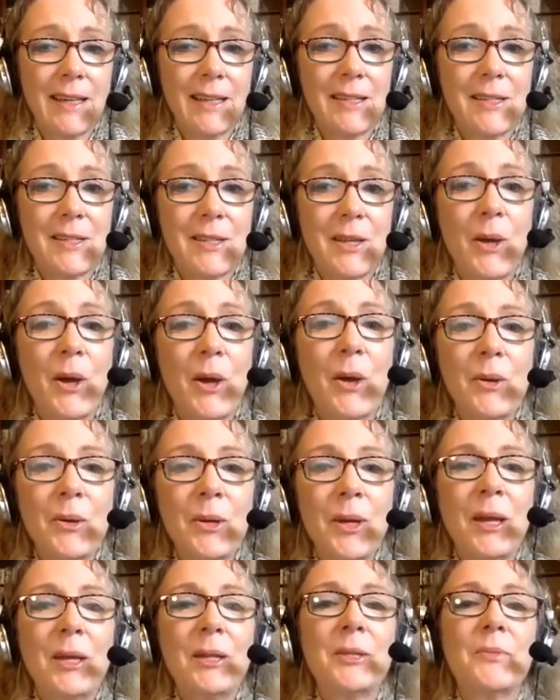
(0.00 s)
So
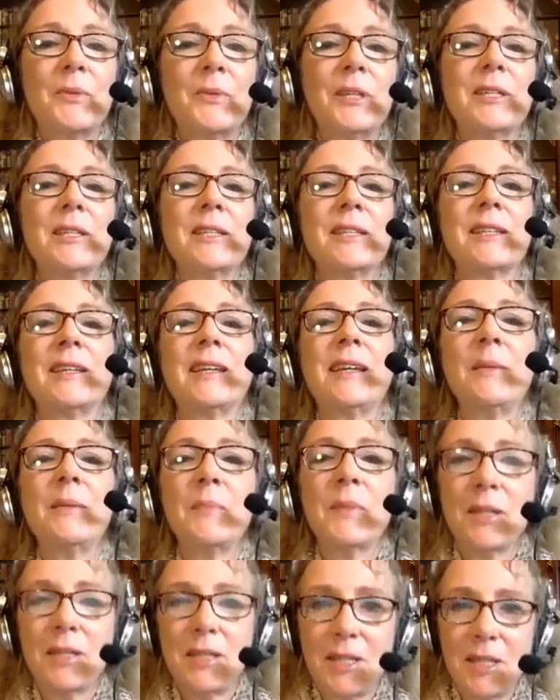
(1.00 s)
do we just keep
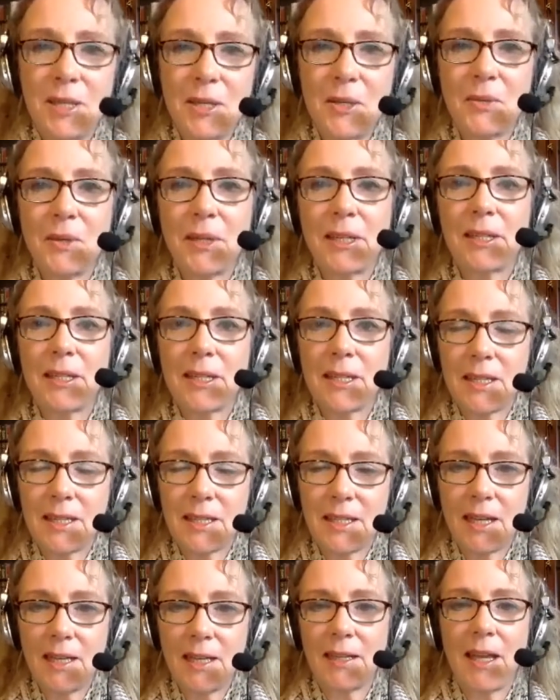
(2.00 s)
continuing to
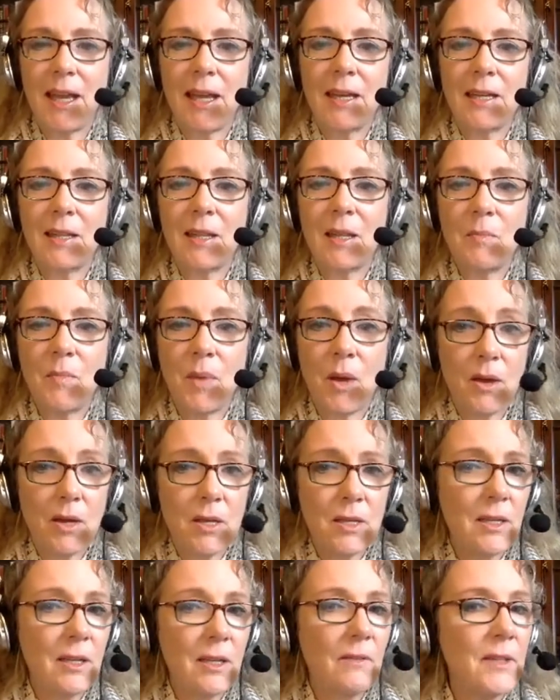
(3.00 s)
state that in the
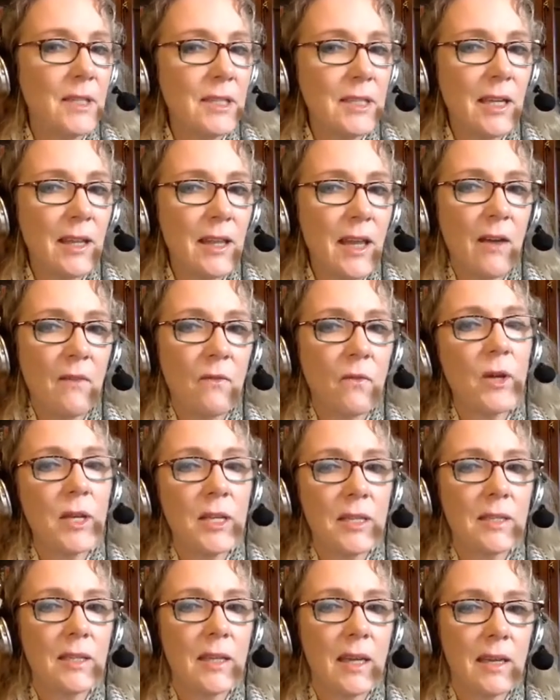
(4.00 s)
positive until that
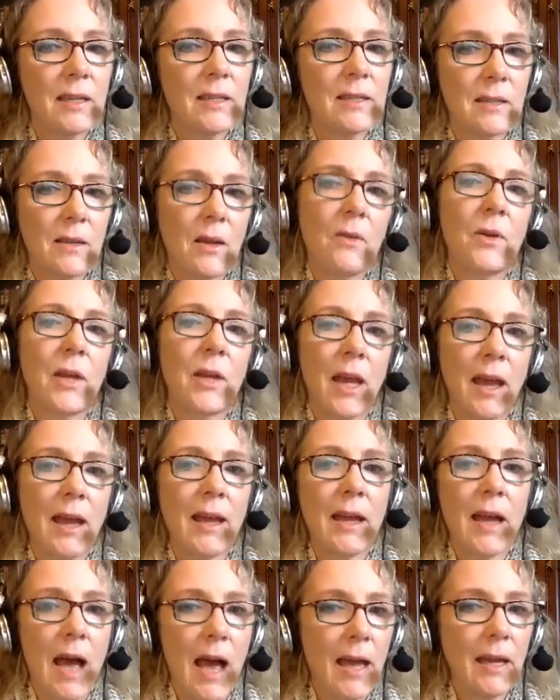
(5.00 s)
voice says, okay,
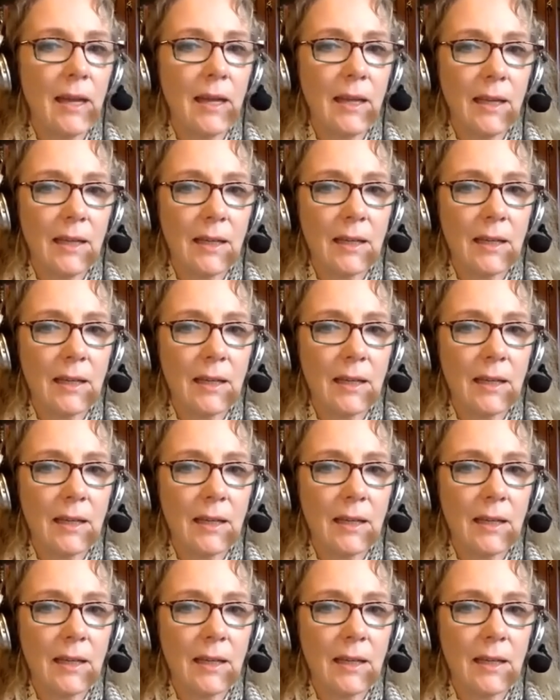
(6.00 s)
I got it?